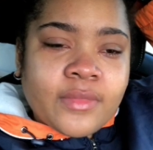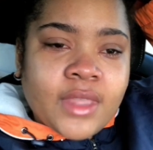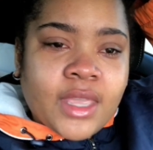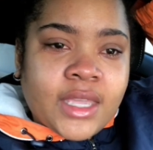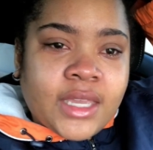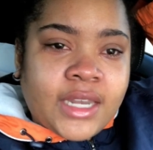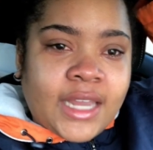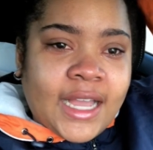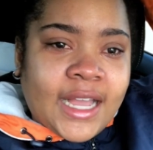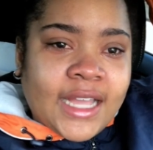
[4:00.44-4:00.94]

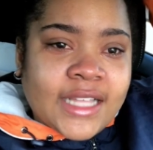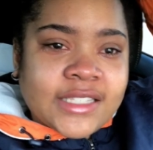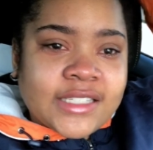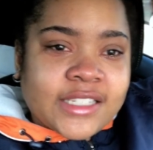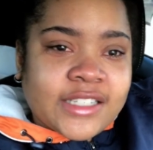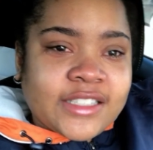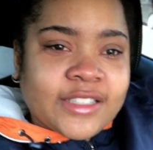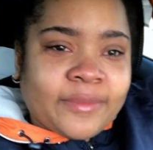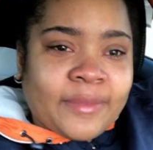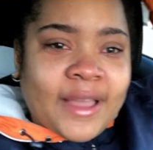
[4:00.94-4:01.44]
And I got
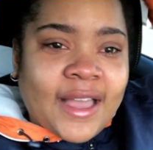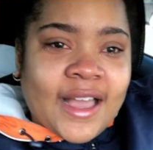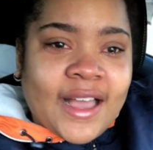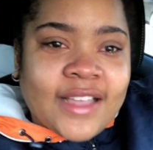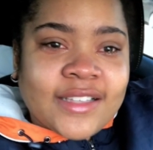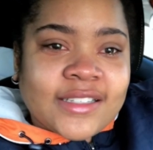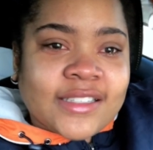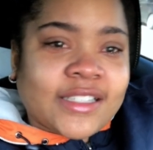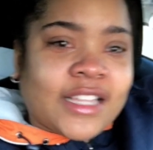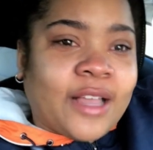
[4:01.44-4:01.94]
tears in my
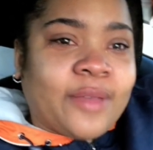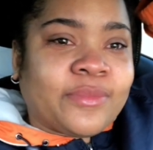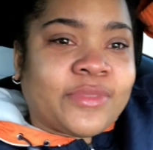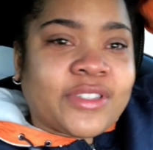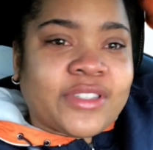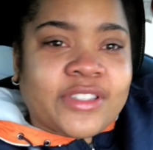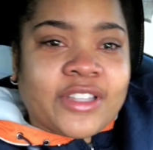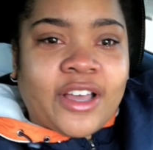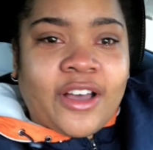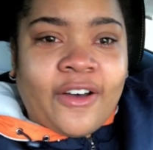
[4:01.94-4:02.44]
eyes because I'm
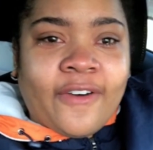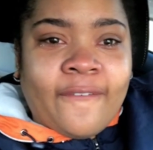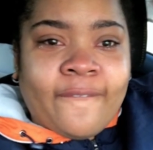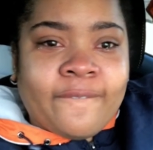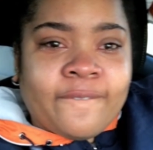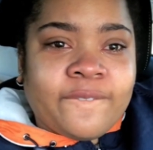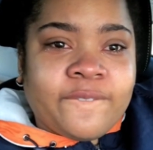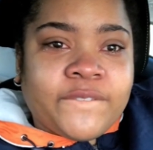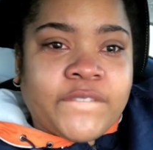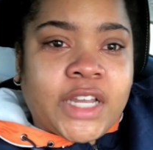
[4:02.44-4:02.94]
so
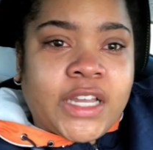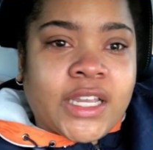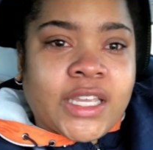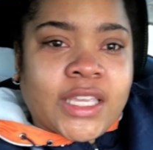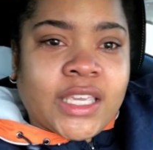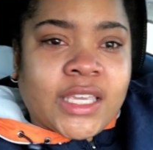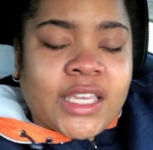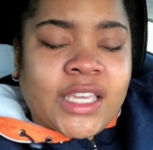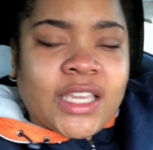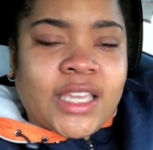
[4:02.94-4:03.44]

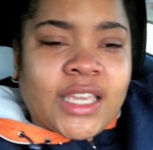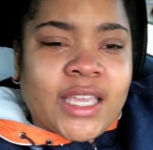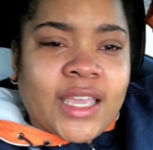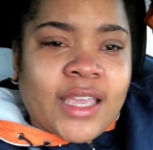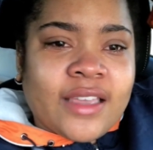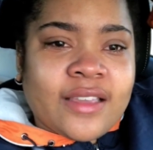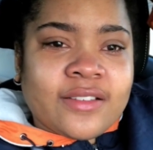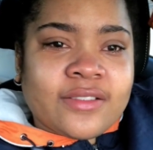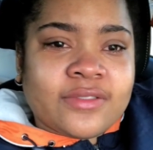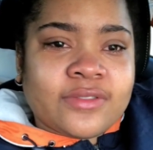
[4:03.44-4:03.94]
fucking
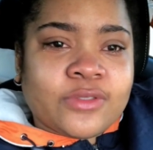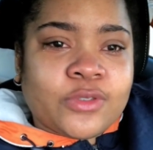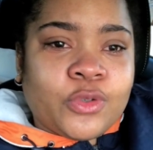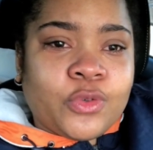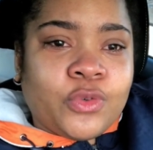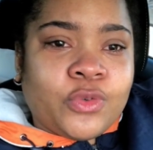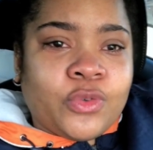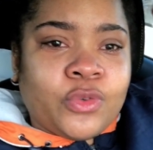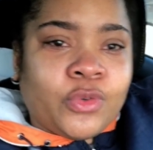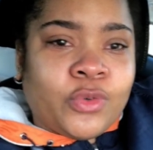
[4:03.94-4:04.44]

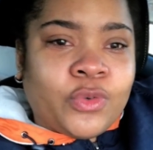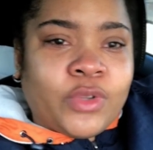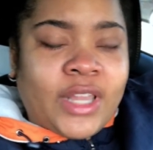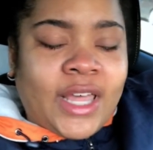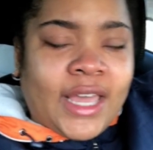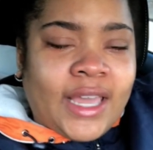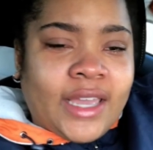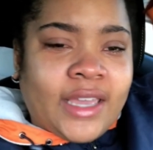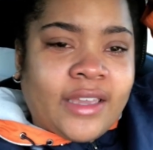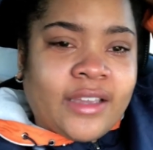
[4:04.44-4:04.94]
ooh,
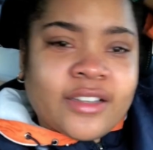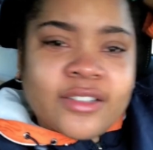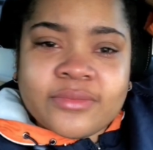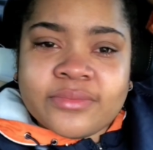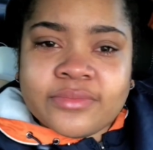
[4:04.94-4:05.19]
like.